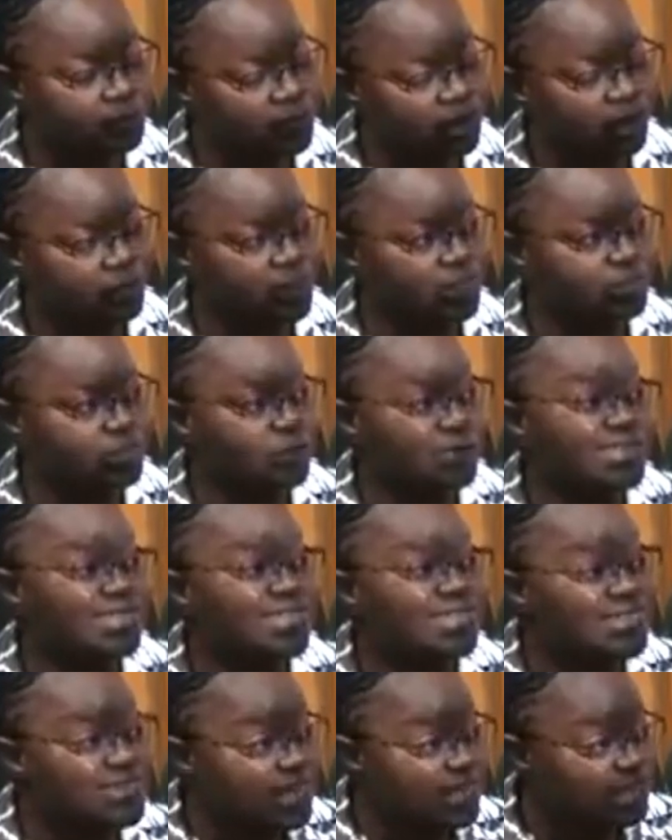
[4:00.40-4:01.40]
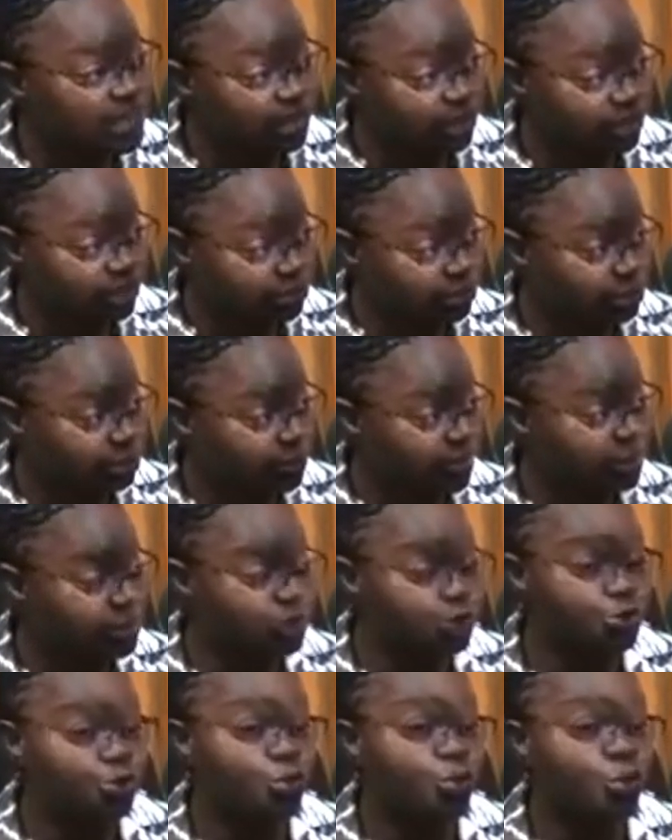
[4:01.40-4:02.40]
the parents to see their children,
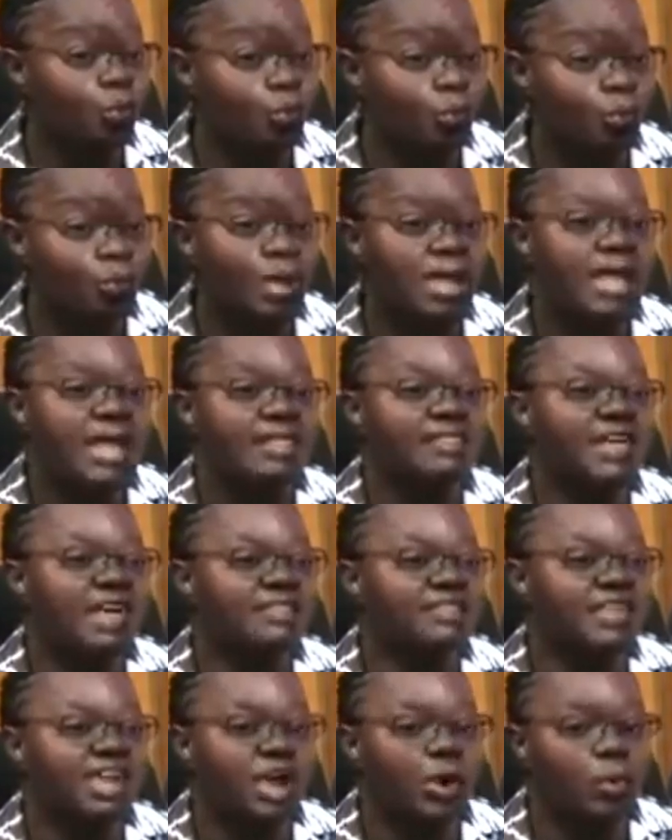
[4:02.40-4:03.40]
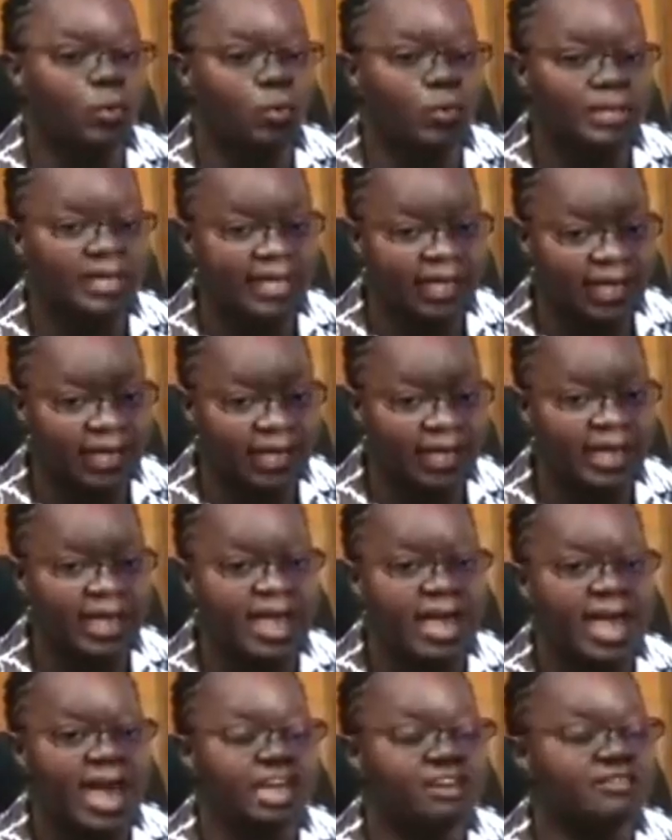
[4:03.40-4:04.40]
to know that they are okay,
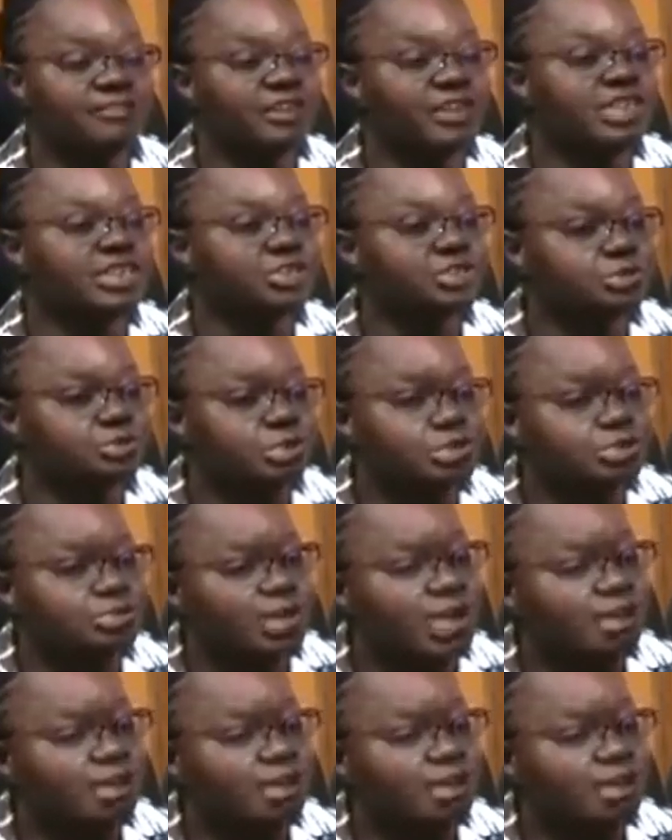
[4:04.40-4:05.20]
and for the children